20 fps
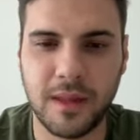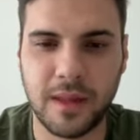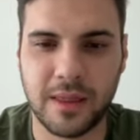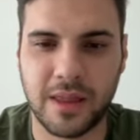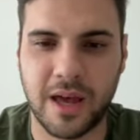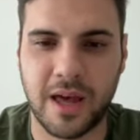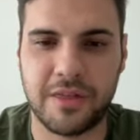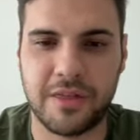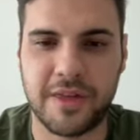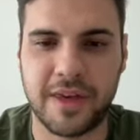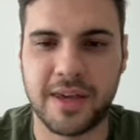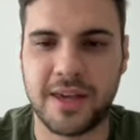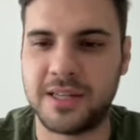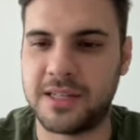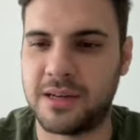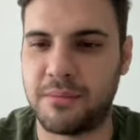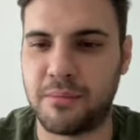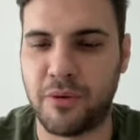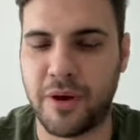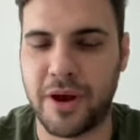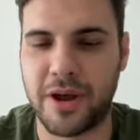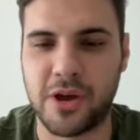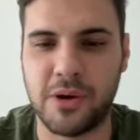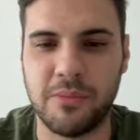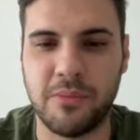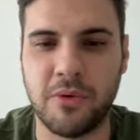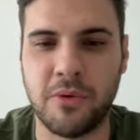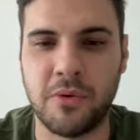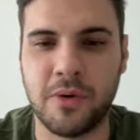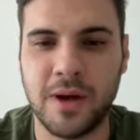that I think is
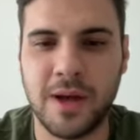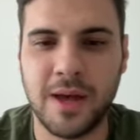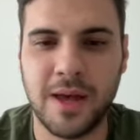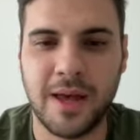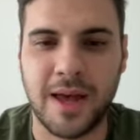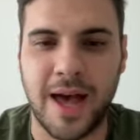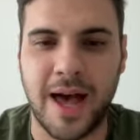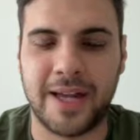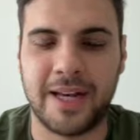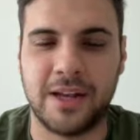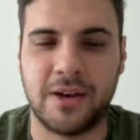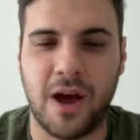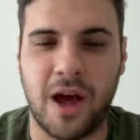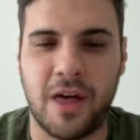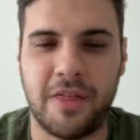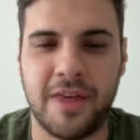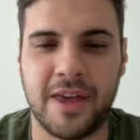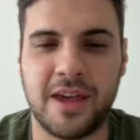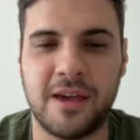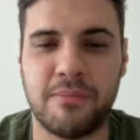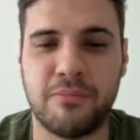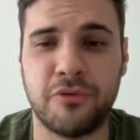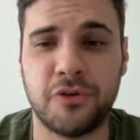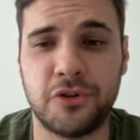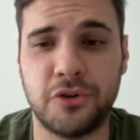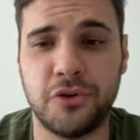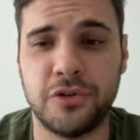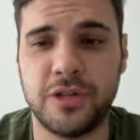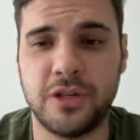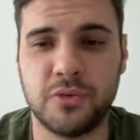unbreakable, and it, I think it
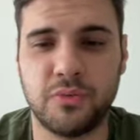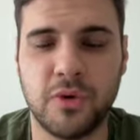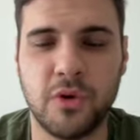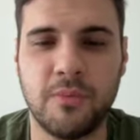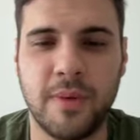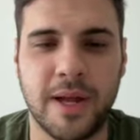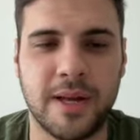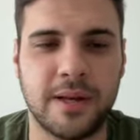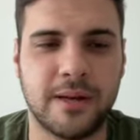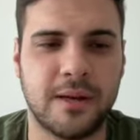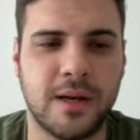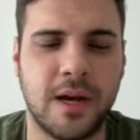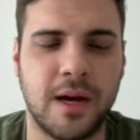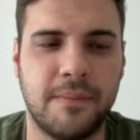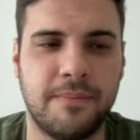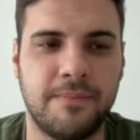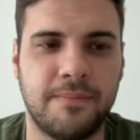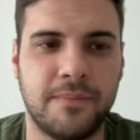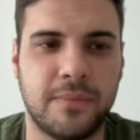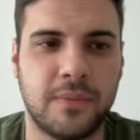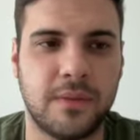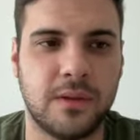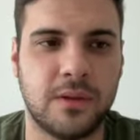produces real men, um,